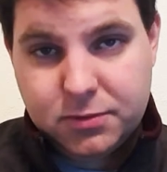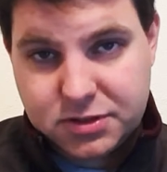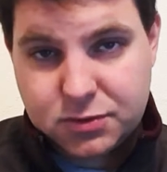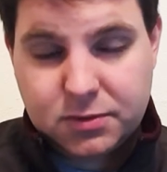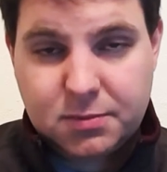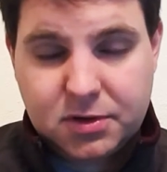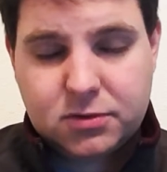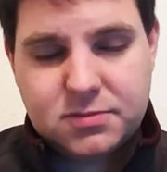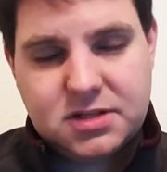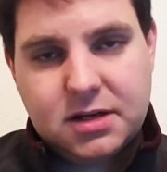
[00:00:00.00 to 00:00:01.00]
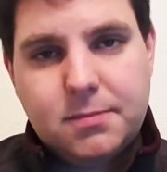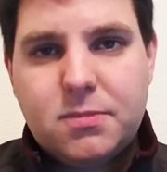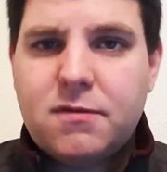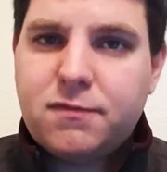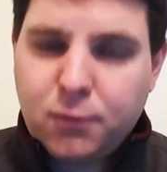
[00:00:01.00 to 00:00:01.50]
which is when the Pilgrims did it.
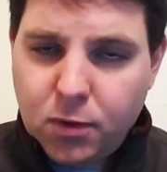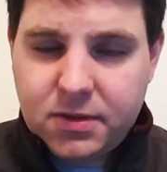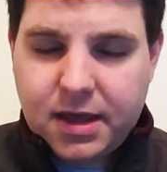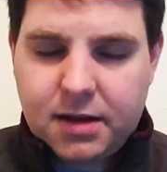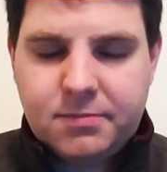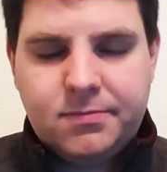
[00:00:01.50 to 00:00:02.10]
Before then,